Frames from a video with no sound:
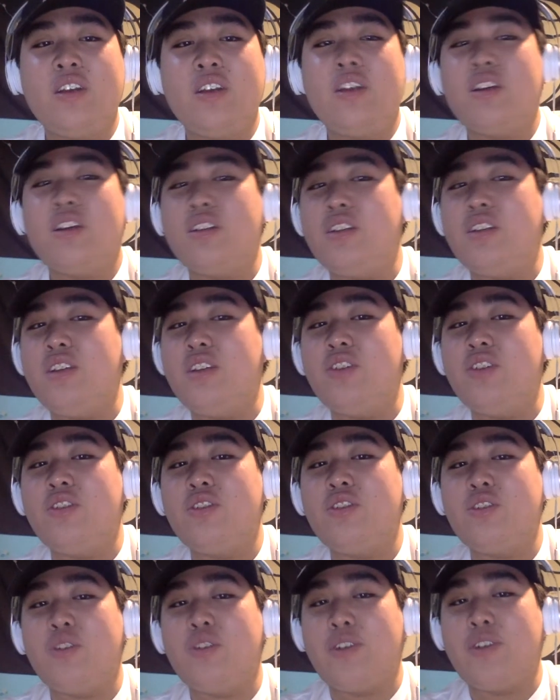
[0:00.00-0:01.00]
continue to
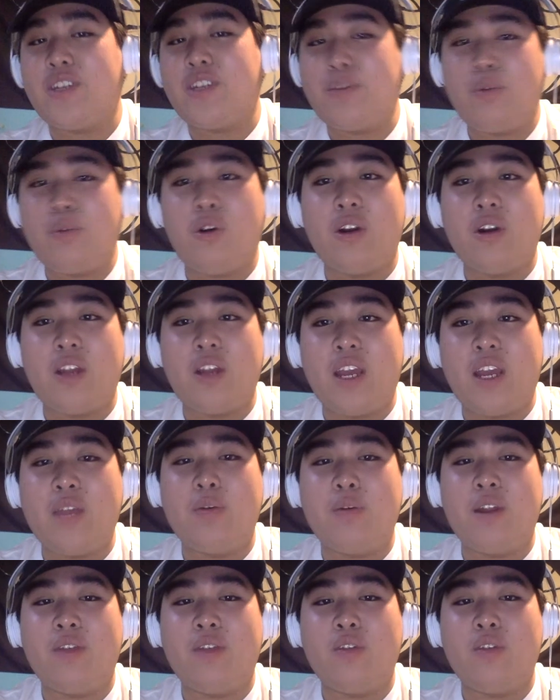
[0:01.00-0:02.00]
show your support in
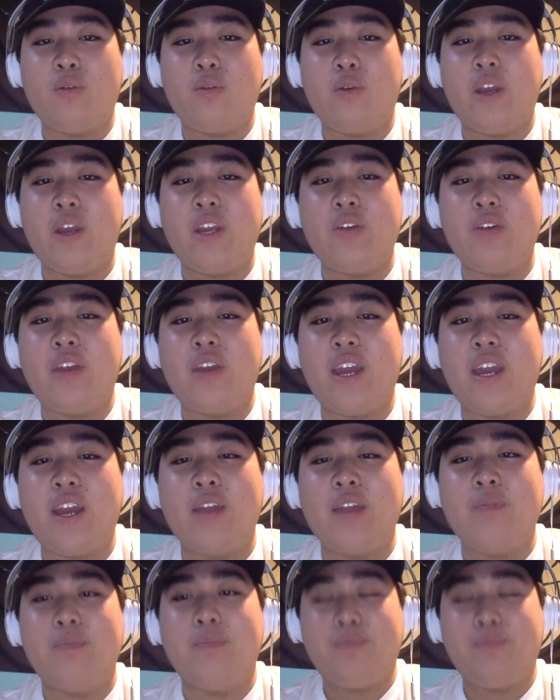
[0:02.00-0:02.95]
whatever way you can.